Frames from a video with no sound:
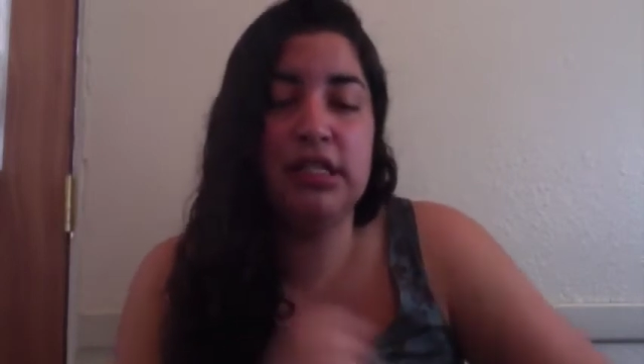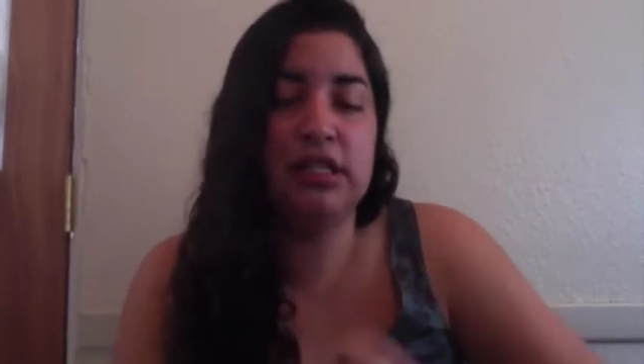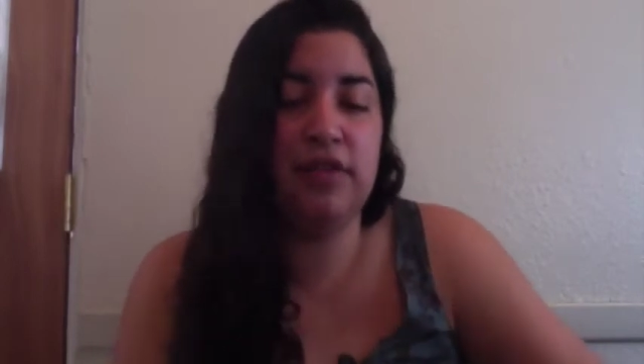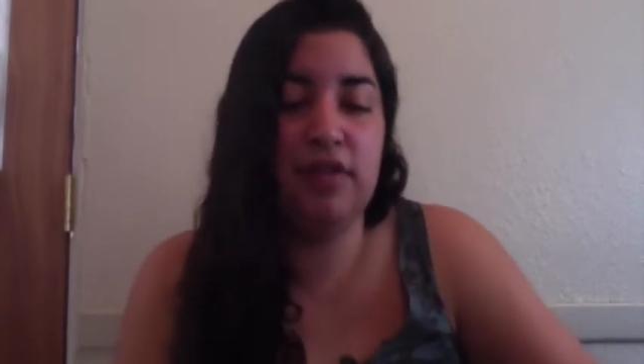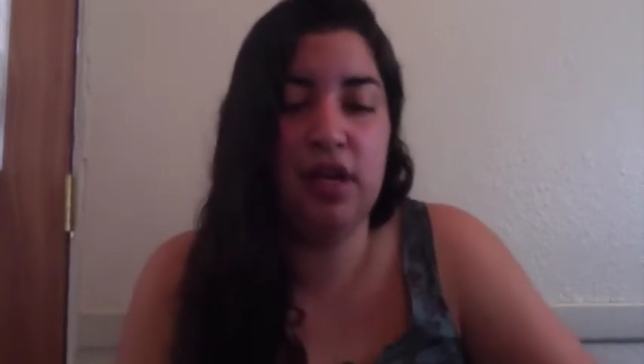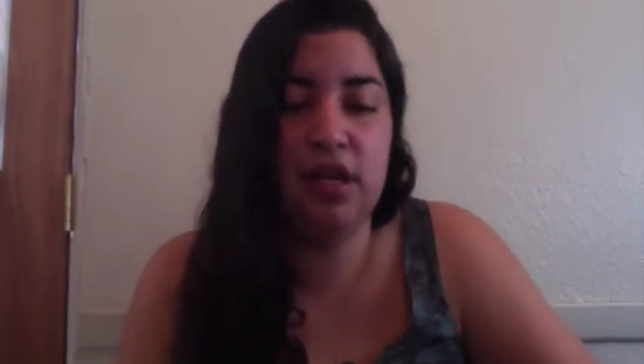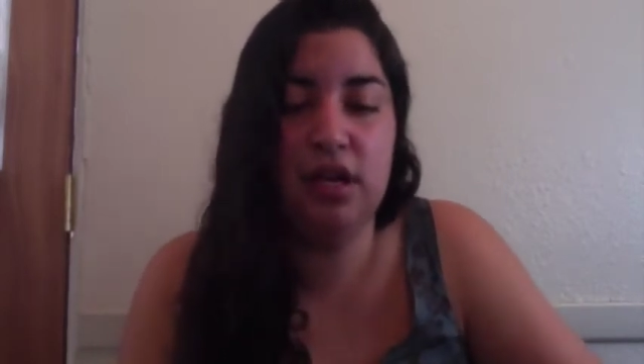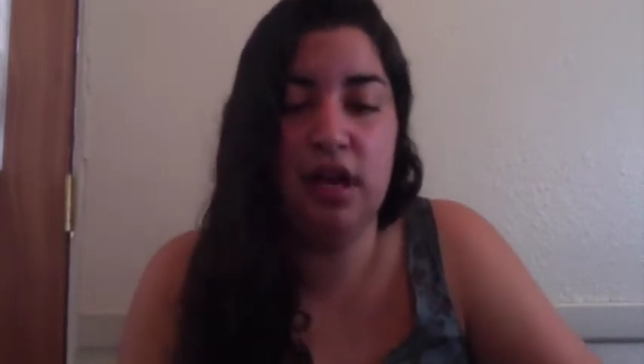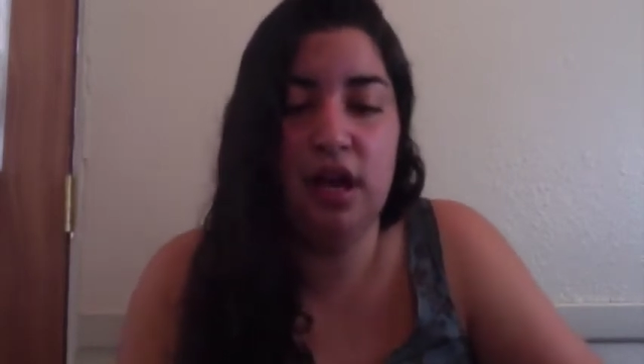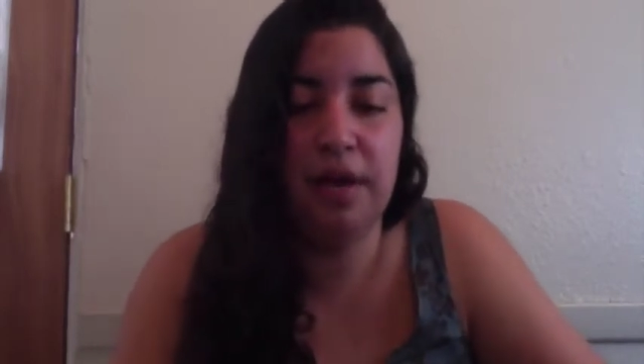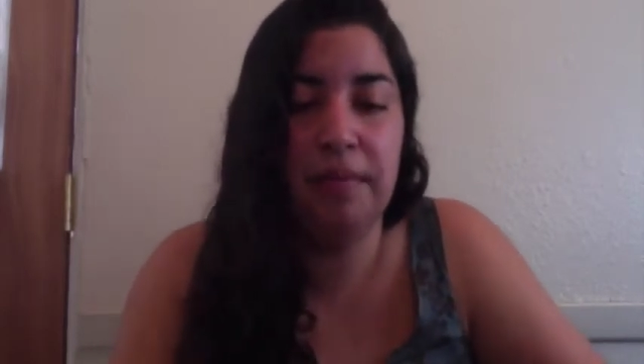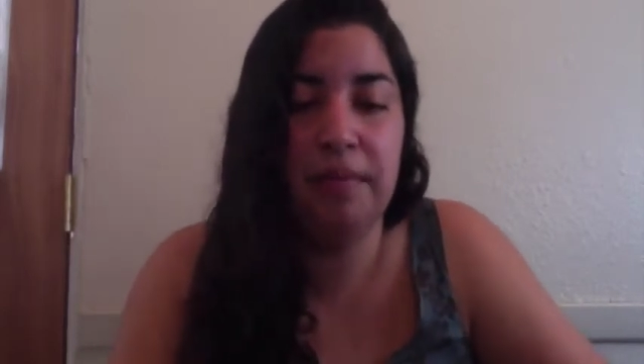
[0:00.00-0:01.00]
And then,
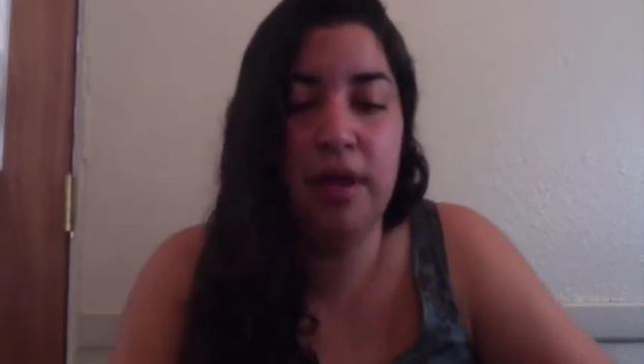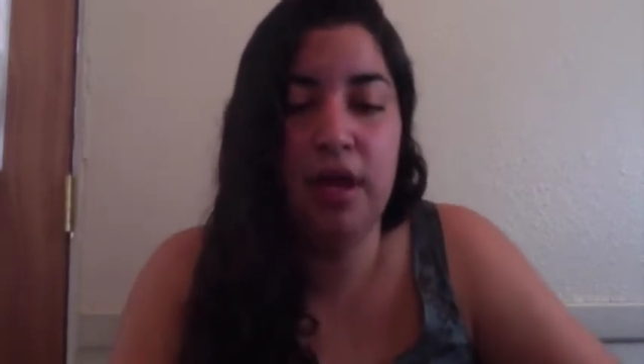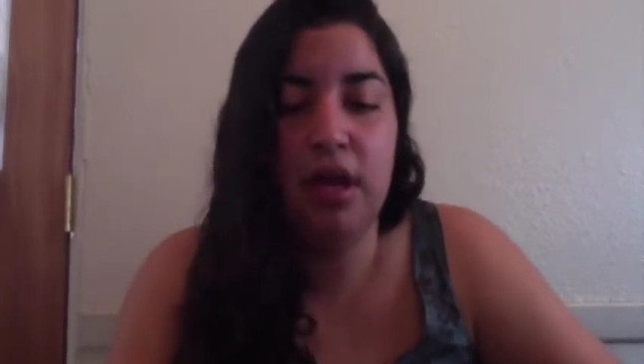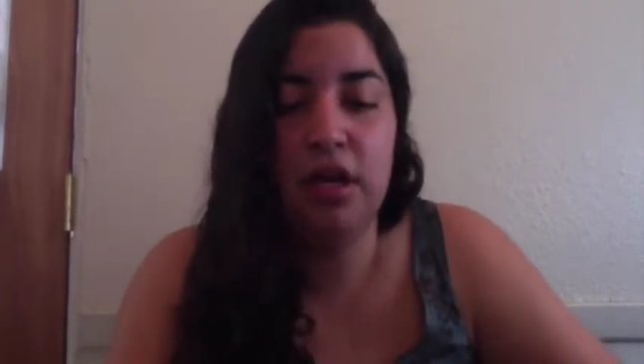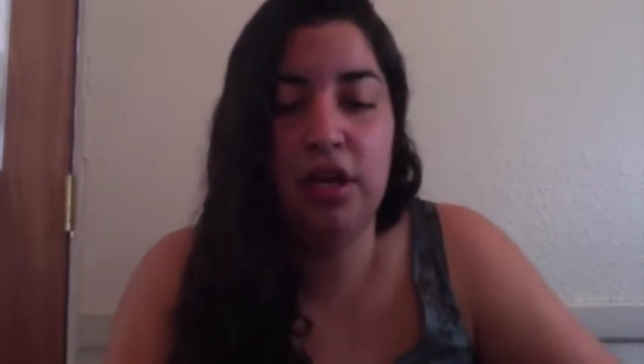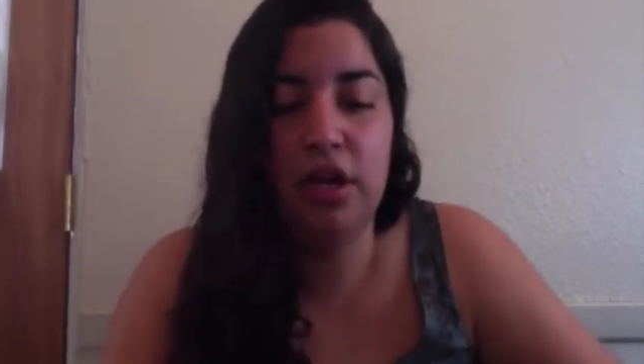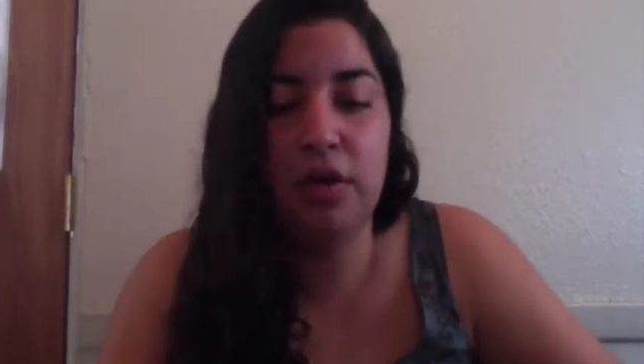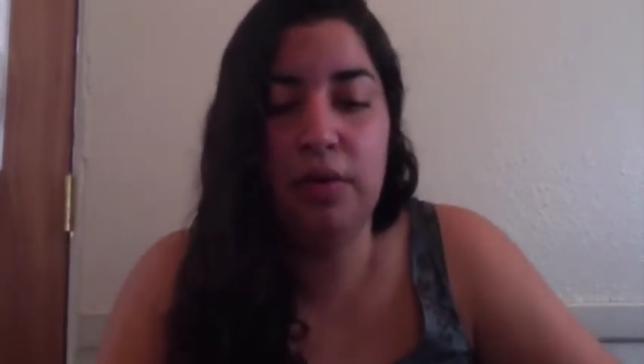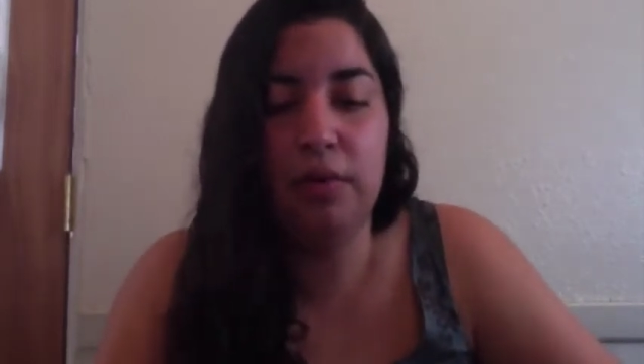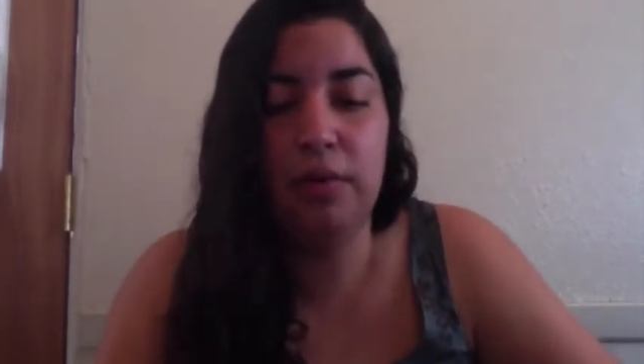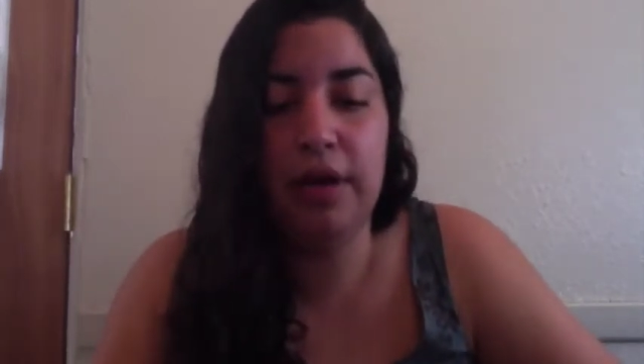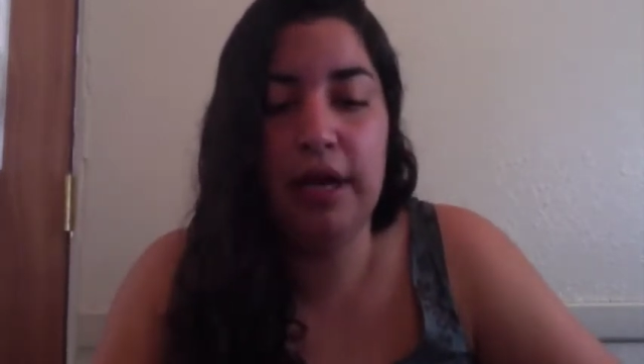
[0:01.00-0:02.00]
um, you know,
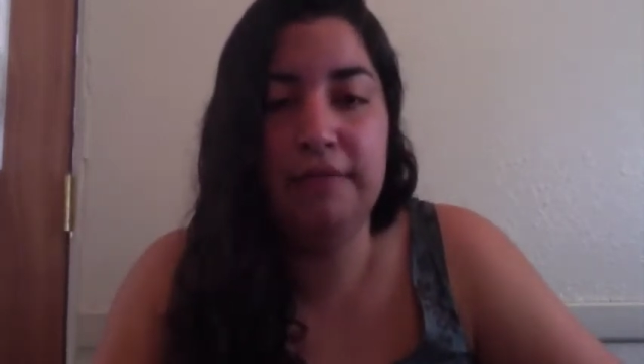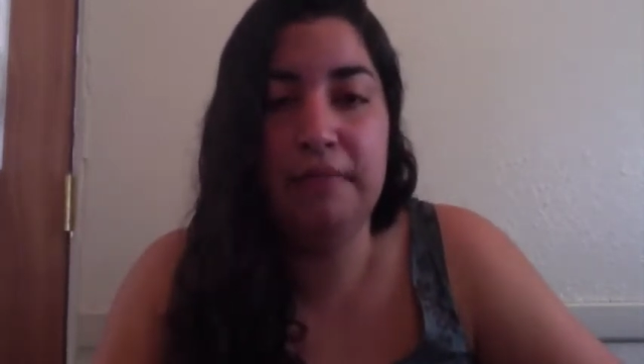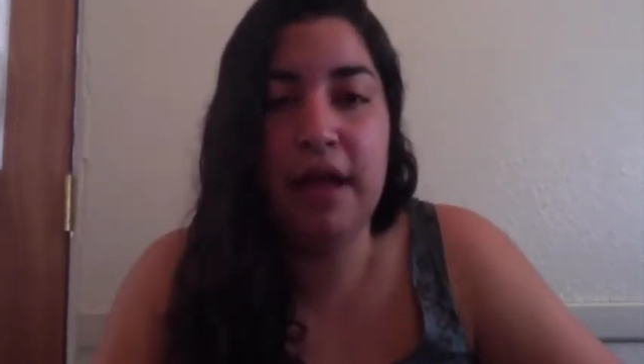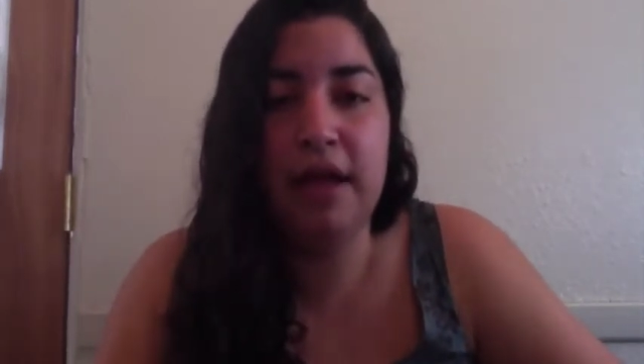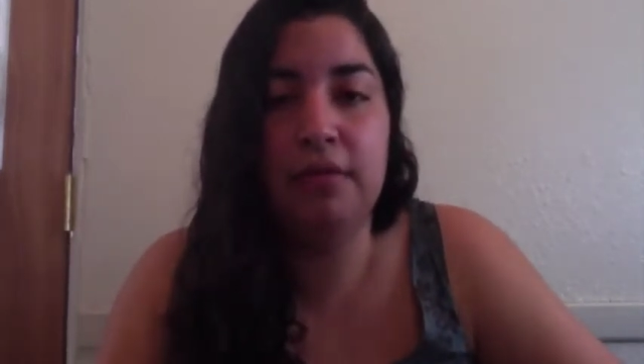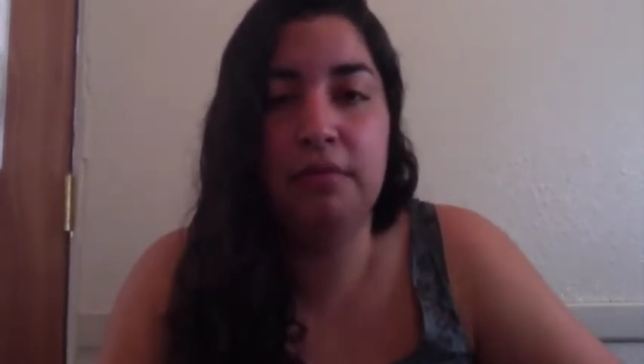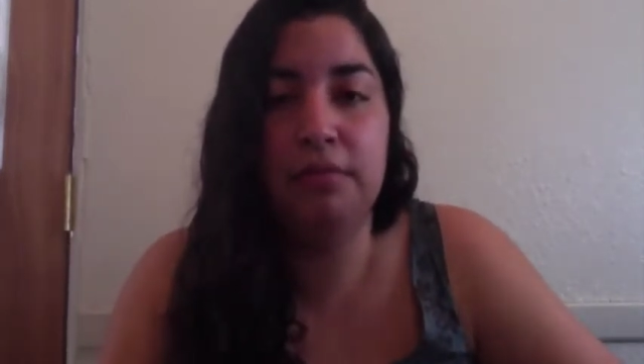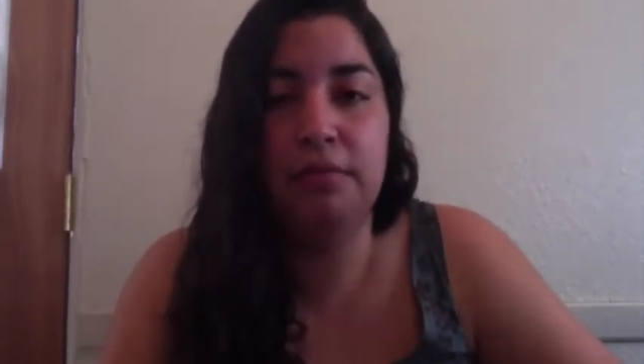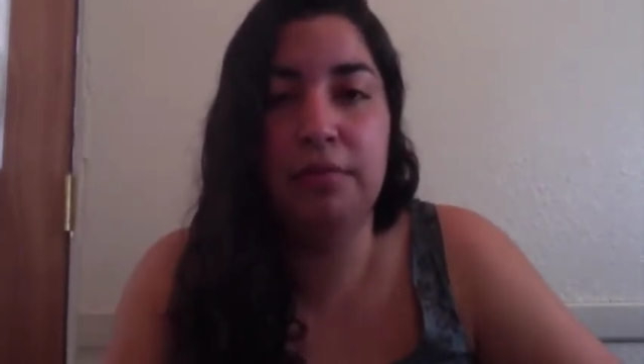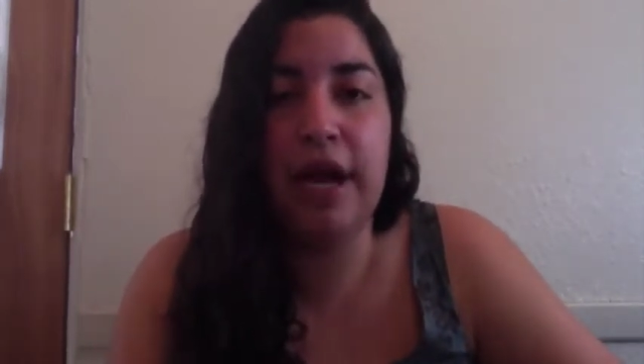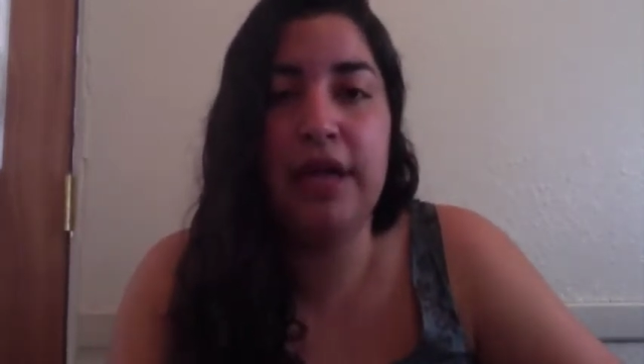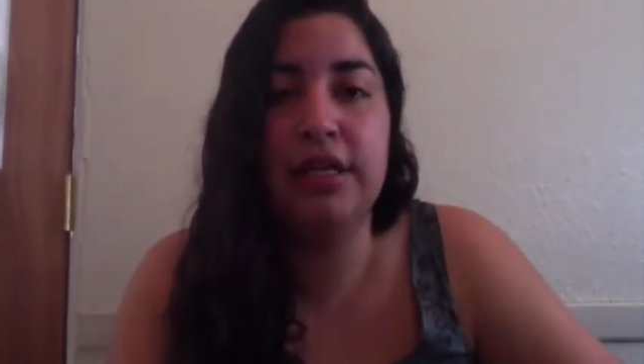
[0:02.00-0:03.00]
when I met
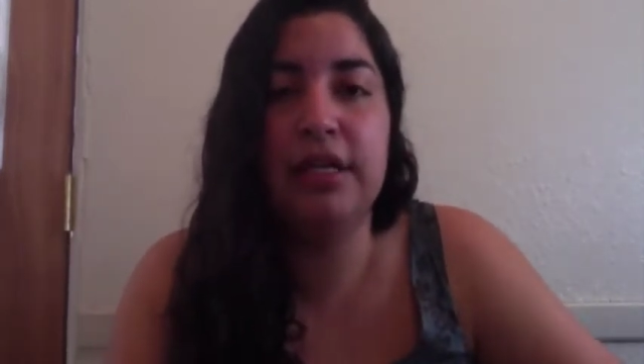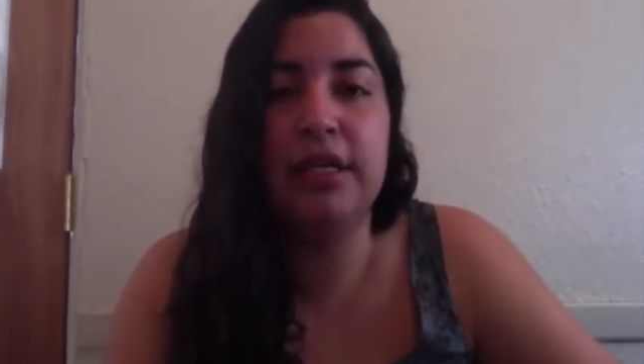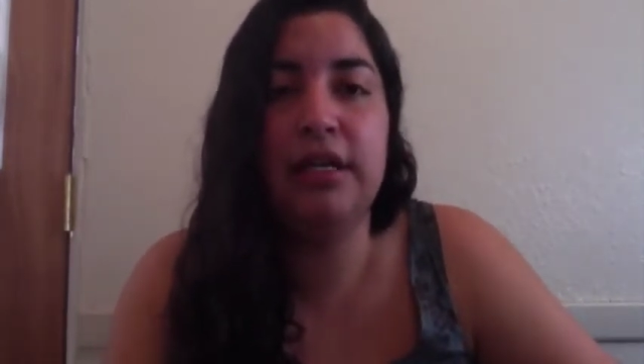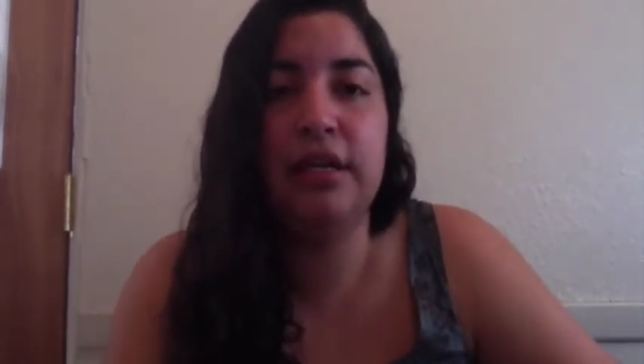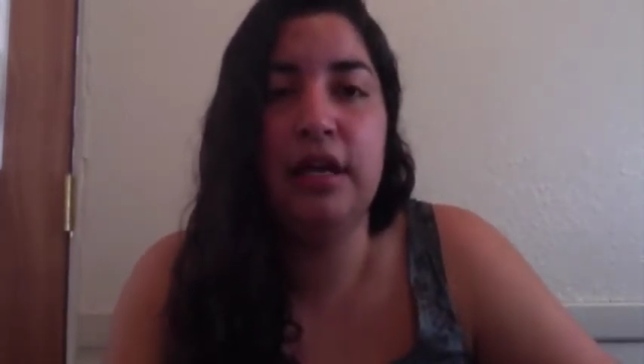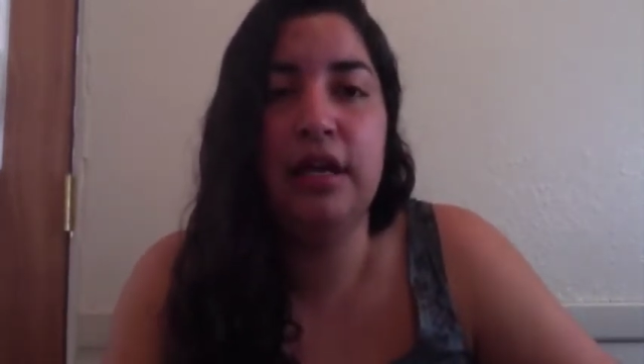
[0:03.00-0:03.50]
Brandon,